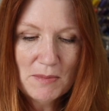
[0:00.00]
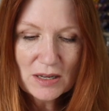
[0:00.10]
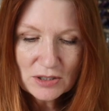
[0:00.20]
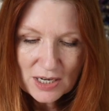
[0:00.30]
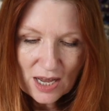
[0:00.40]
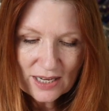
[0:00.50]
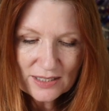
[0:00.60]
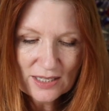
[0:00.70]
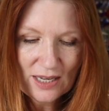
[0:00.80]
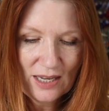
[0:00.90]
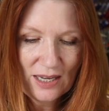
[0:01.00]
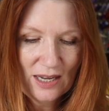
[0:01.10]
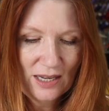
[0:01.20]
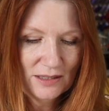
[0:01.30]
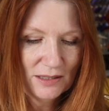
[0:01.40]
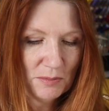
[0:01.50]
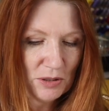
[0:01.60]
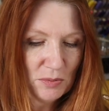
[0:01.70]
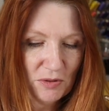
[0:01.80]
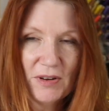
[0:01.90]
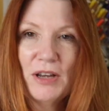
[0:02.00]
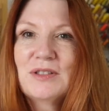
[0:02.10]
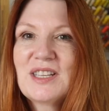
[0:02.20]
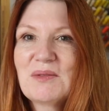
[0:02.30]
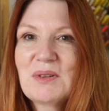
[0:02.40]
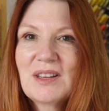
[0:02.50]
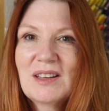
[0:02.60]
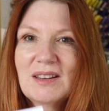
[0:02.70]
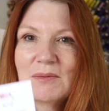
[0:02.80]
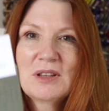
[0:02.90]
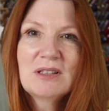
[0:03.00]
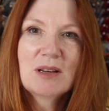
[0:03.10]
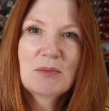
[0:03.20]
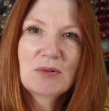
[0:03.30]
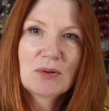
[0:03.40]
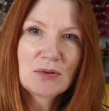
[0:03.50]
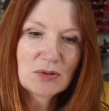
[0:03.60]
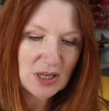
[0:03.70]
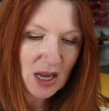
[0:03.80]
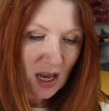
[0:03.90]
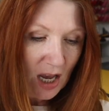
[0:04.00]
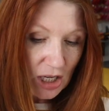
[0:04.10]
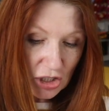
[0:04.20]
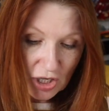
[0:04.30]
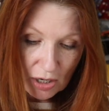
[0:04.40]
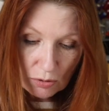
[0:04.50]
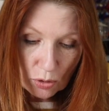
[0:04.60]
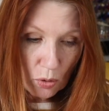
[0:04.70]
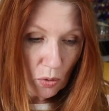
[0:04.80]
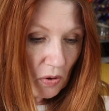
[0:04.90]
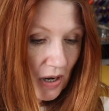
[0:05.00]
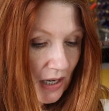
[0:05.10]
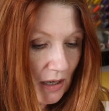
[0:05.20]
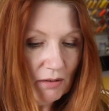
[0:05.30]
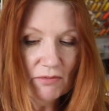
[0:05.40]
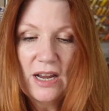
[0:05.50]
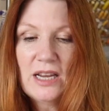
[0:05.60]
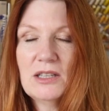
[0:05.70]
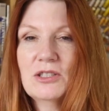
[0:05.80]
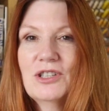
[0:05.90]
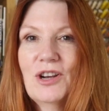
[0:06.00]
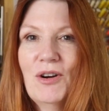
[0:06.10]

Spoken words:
much lighter and much more floaty with the double gauze. So quite a range